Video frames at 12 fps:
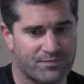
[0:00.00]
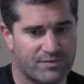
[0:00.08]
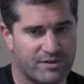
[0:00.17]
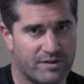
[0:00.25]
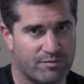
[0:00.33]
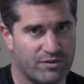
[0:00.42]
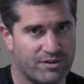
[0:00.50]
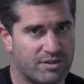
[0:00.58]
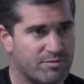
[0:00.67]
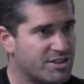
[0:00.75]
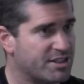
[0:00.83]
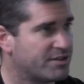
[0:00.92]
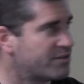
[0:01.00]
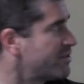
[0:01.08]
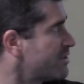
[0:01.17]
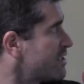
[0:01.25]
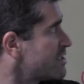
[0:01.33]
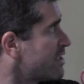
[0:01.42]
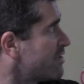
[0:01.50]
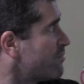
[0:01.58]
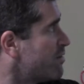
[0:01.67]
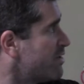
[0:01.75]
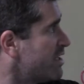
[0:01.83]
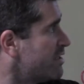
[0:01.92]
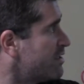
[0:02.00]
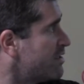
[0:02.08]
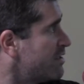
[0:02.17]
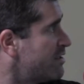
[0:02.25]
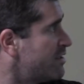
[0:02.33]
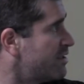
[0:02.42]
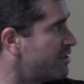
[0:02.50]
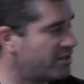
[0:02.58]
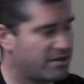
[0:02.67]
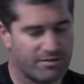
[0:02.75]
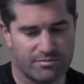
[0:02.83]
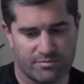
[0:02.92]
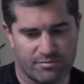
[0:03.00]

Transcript: you know i'm really into machine learning that's kind of my main uh,